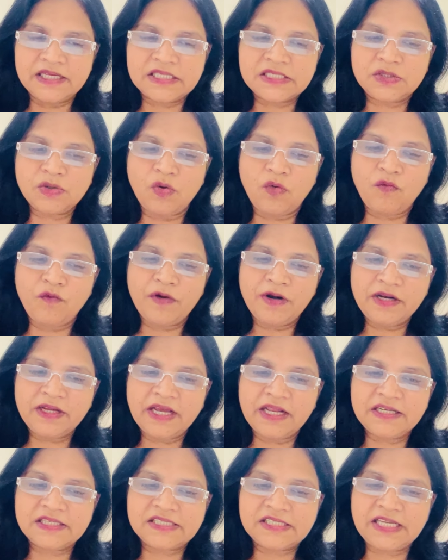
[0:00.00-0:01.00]
So one
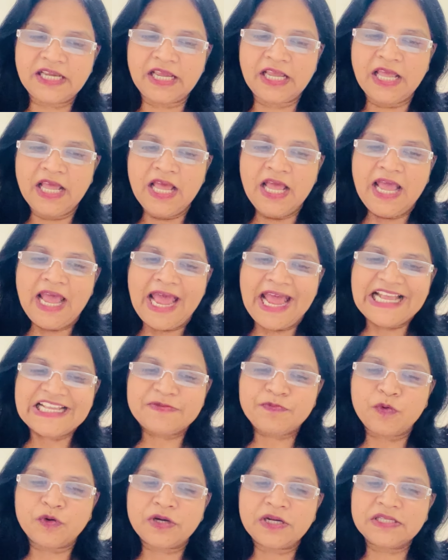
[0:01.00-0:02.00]
can say, as
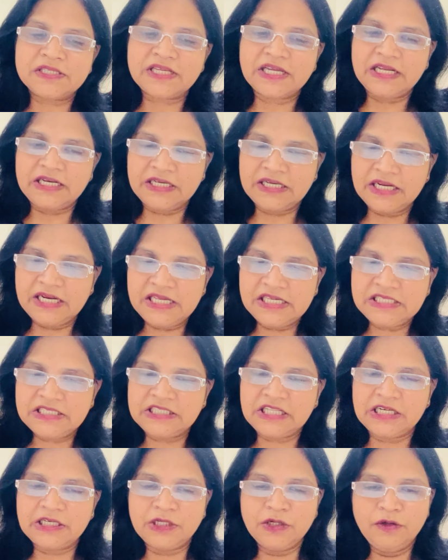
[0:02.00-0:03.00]
potency increased,
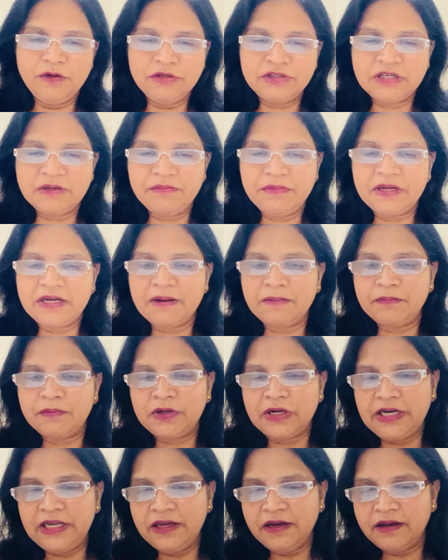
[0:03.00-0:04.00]
the delusion become
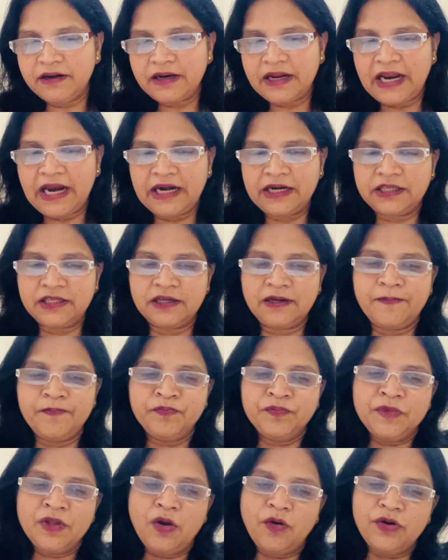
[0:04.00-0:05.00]
clear and the
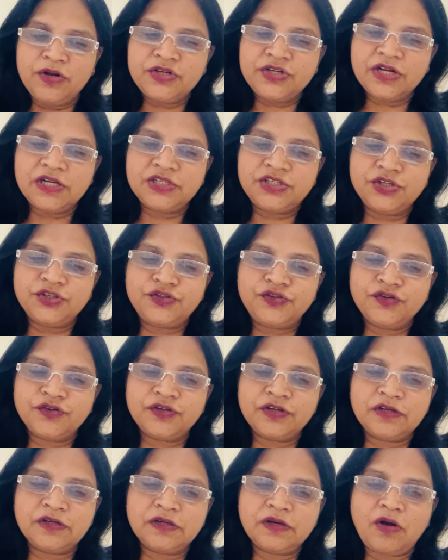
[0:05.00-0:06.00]
original
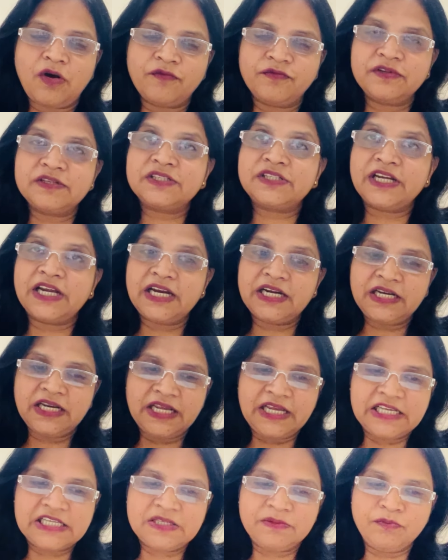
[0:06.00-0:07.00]
situation of the state
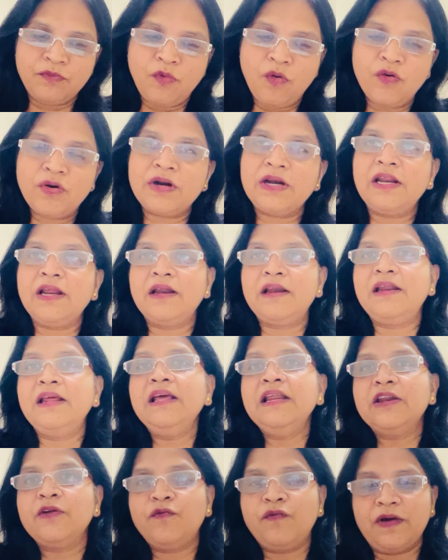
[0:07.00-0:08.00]
is more clearly
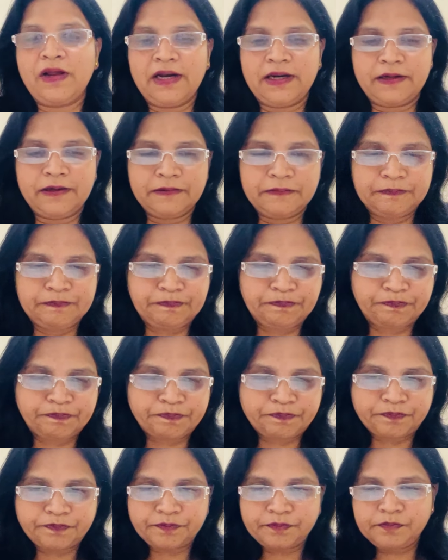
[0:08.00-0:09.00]
revealed.
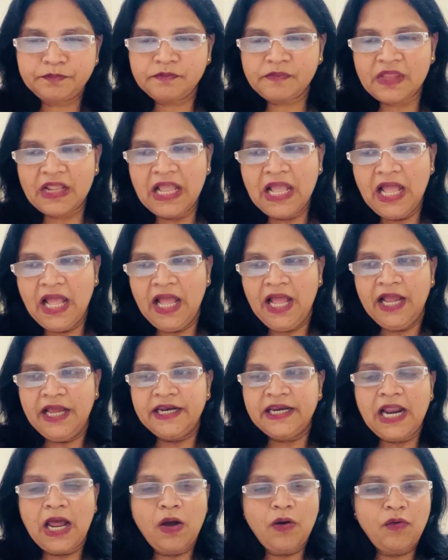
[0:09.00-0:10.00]

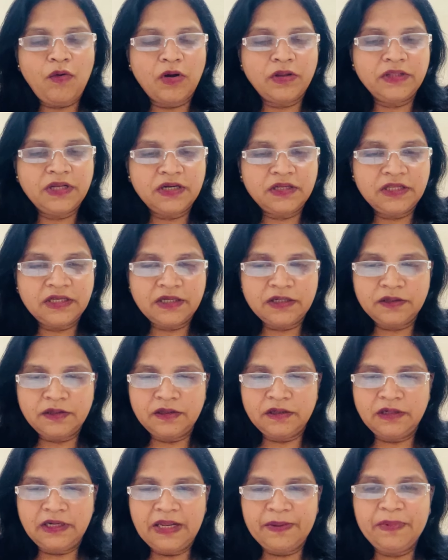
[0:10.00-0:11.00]
Now, under
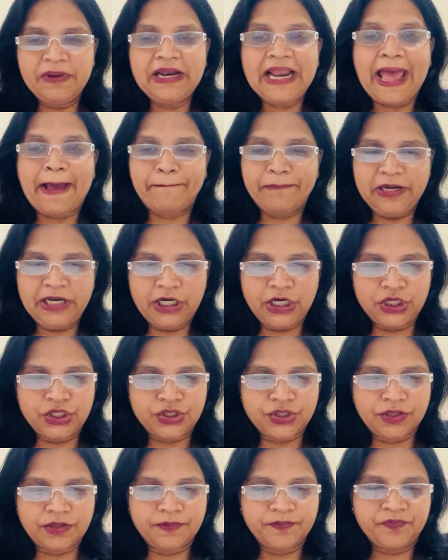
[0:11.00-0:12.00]
the label
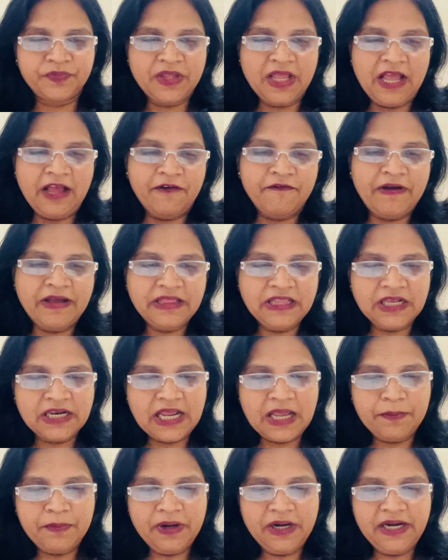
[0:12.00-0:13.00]
application, when the
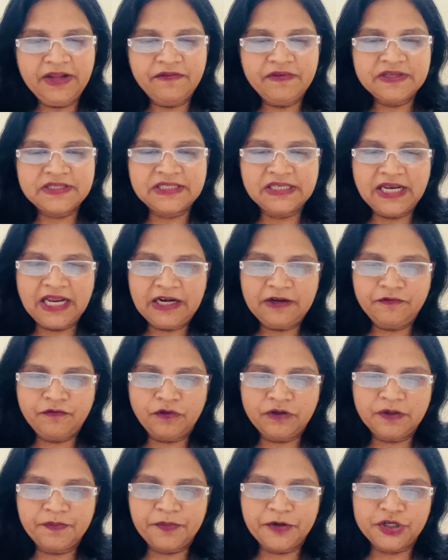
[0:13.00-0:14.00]
remedy we select for
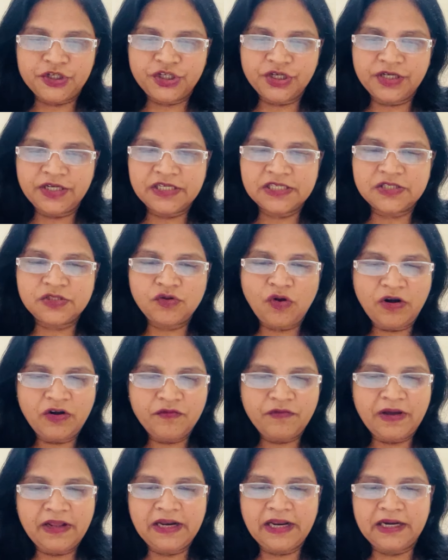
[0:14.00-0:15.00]
the patient is not
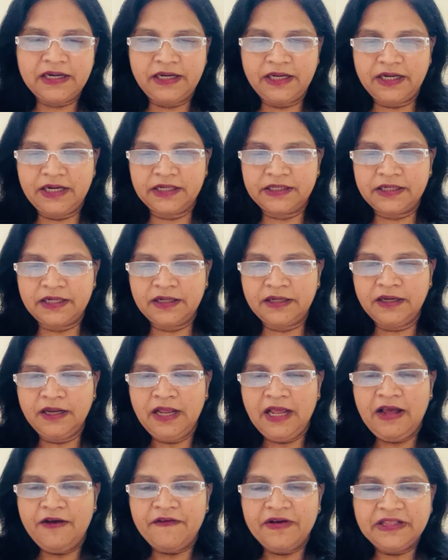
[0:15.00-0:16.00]
well indicated,
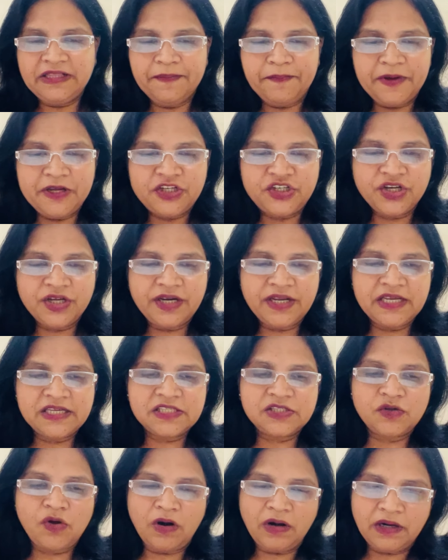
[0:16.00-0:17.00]
when the picture is
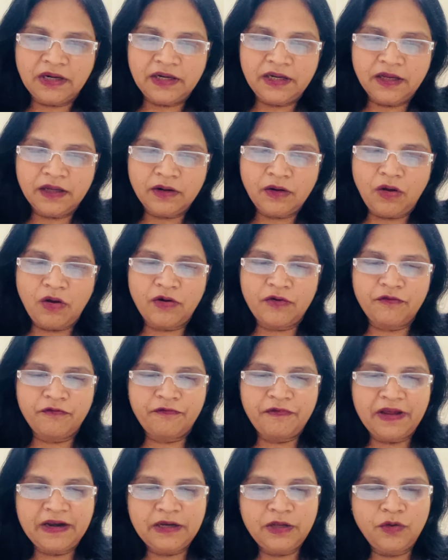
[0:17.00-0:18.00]
not clear, or
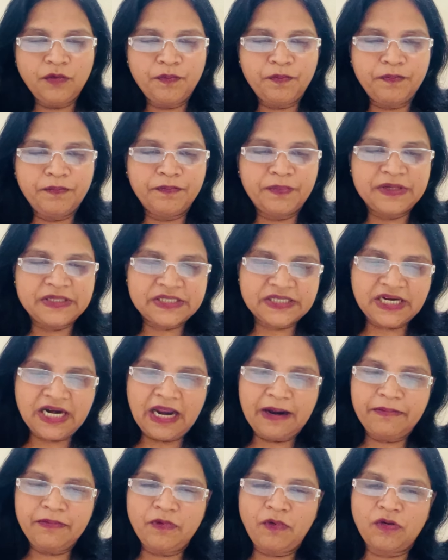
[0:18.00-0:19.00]
when you
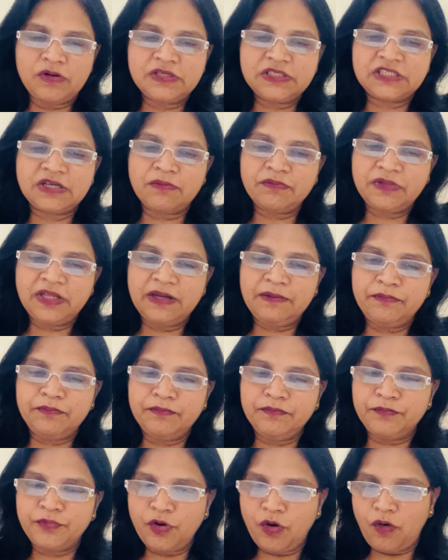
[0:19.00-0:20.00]
prescribe on something
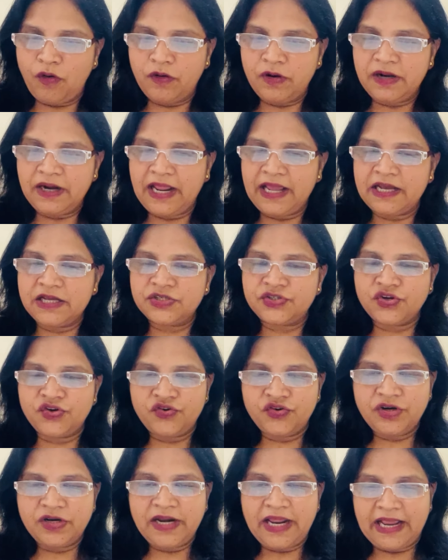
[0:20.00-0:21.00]
broad like a
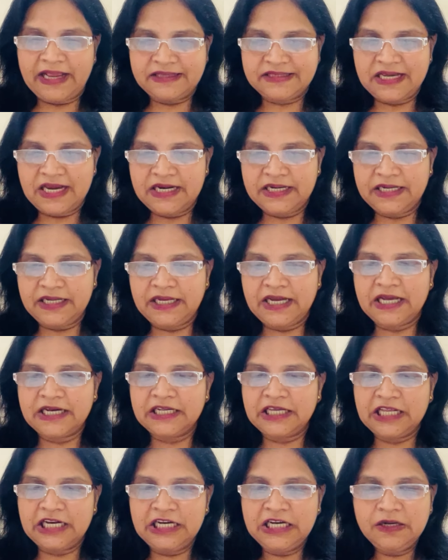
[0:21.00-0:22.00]
general anxiety
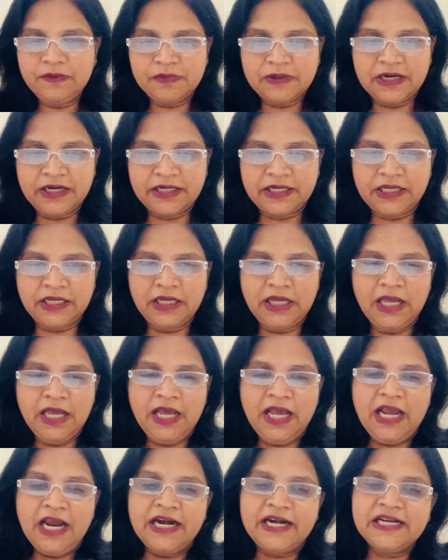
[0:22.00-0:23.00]
and irritability,
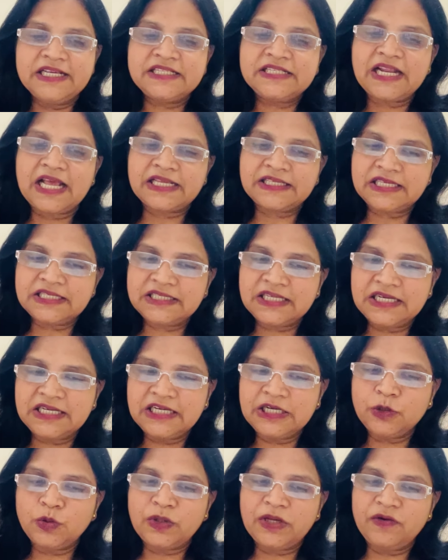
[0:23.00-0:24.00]
it is necessary
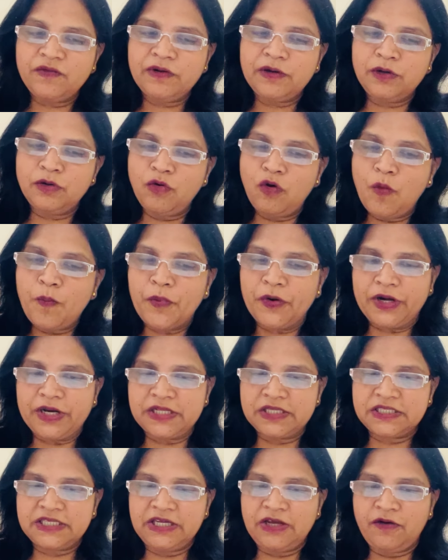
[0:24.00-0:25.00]
to give a low
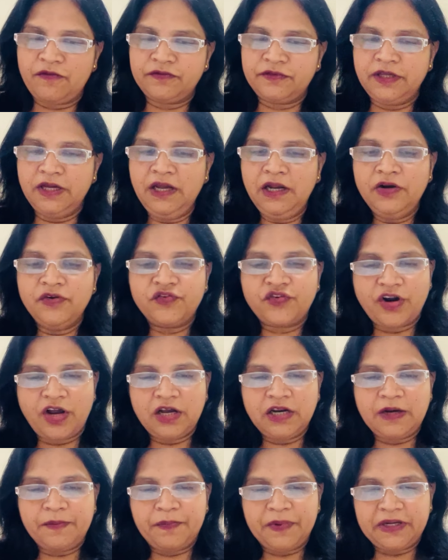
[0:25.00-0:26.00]
potency of the drug
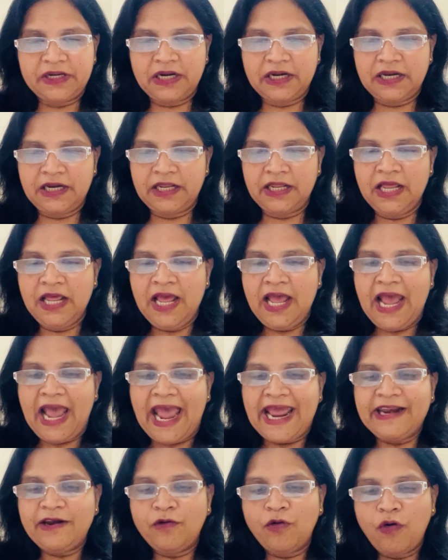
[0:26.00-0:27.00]
repeatedly
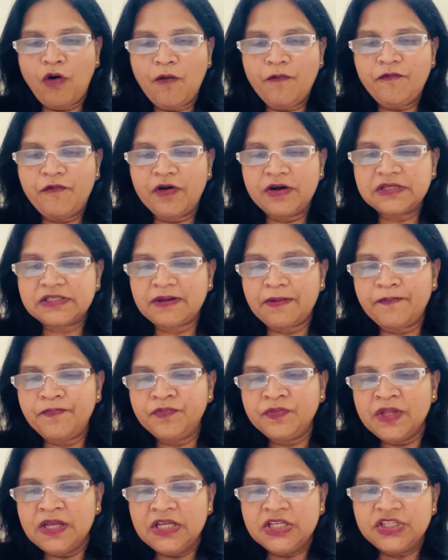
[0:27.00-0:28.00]
and hope for some
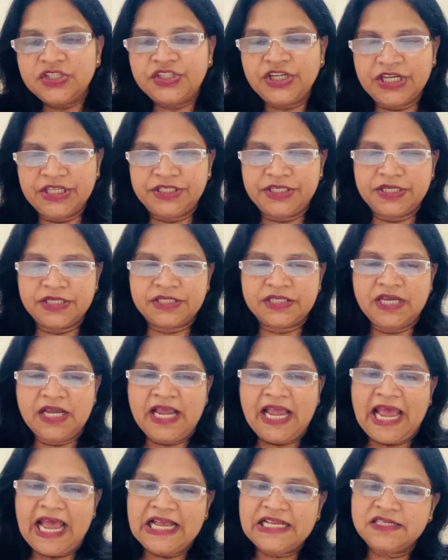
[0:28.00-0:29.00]
changes,
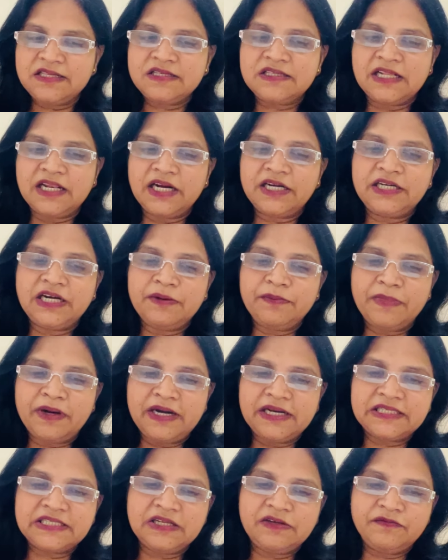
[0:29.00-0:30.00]
as the selected
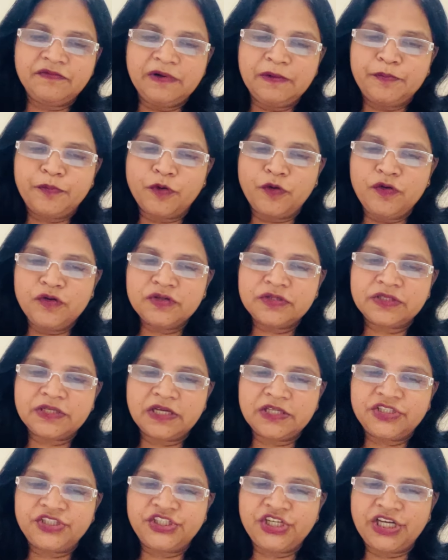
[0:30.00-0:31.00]
medicine will produce
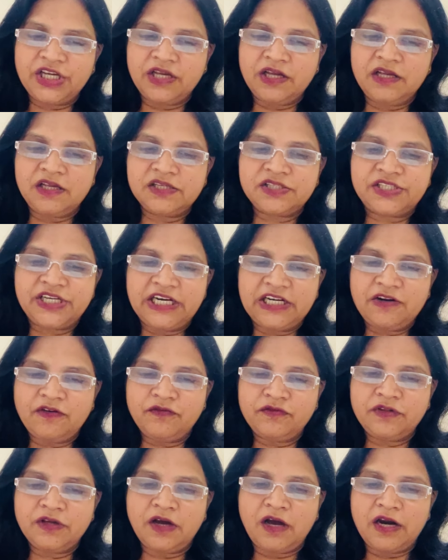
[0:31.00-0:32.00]
a state
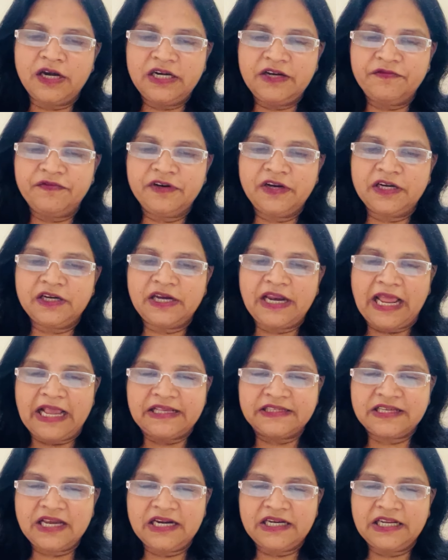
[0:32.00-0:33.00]
of the undefinite
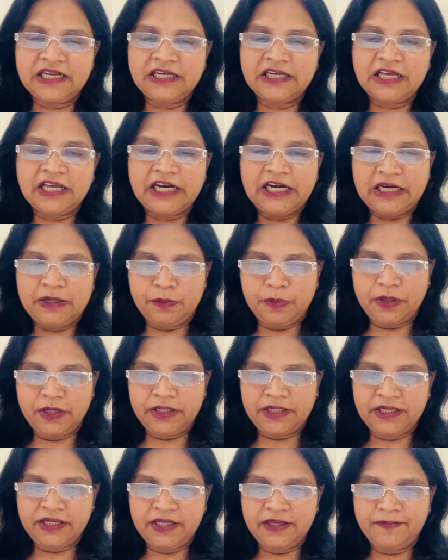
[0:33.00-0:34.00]
anxiety and
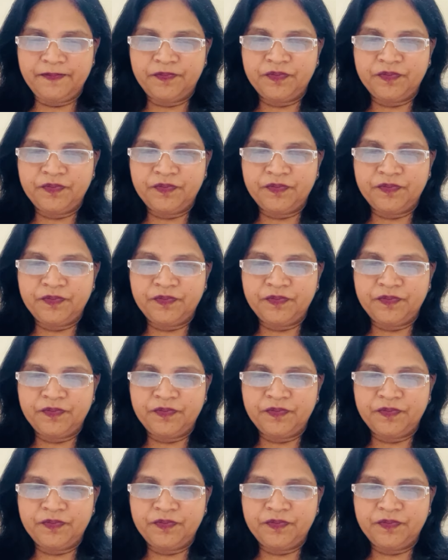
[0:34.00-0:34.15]
irritability.